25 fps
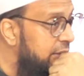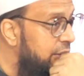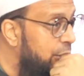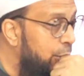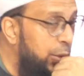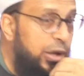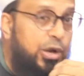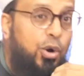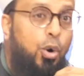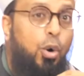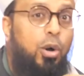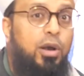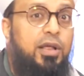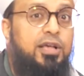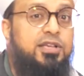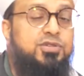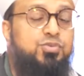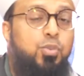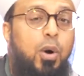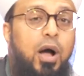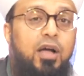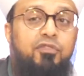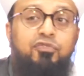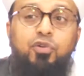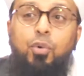We call his
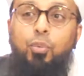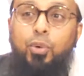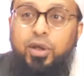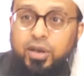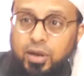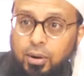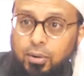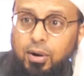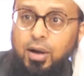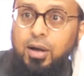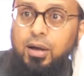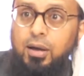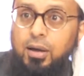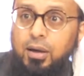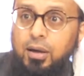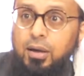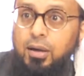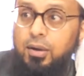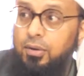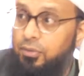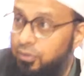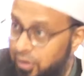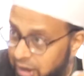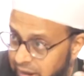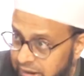wife a widower,
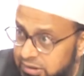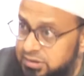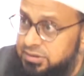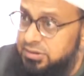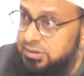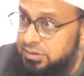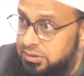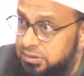right?